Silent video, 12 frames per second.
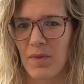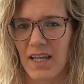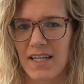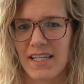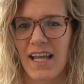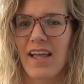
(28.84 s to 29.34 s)

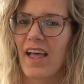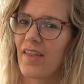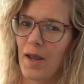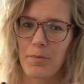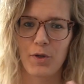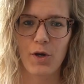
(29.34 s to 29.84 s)
meat,
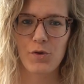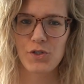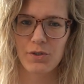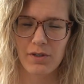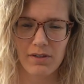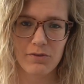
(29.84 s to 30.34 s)
that I'm going
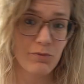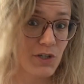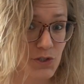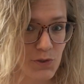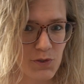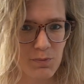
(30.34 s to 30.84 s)
to
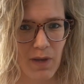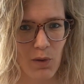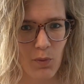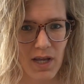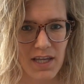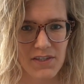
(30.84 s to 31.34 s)
reduce my
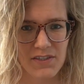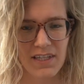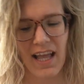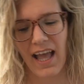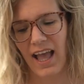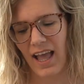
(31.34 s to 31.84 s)
waste,
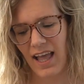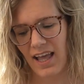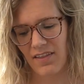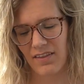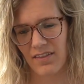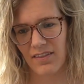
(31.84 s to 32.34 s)

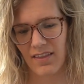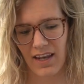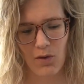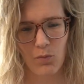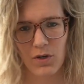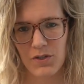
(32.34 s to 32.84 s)
and that
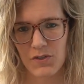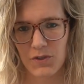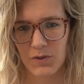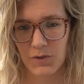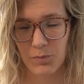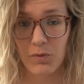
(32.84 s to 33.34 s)
I want
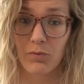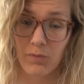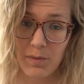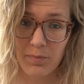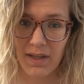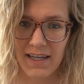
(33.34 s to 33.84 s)
to
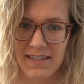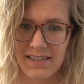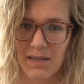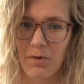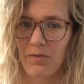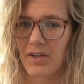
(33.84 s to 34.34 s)
replace
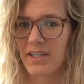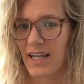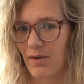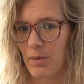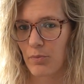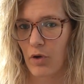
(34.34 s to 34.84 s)
some of the
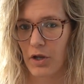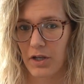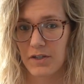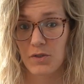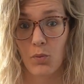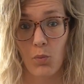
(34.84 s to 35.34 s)
dairy
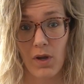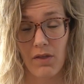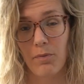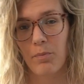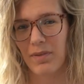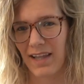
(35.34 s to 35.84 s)
products
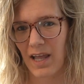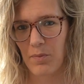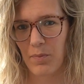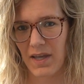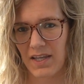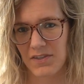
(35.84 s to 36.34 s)
with
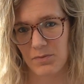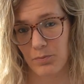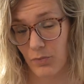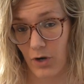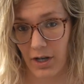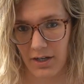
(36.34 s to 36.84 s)
plant-based
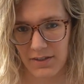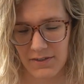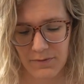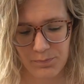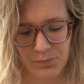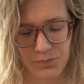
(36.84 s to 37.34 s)

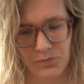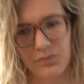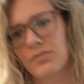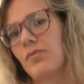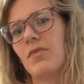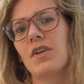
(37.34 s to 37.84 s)
products.
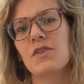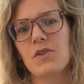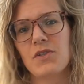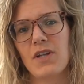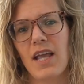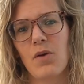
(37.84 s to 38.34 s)

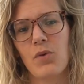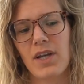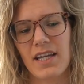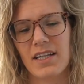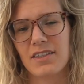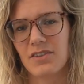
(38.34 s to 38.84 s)
So today we're
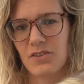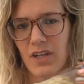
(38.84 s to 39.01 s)
here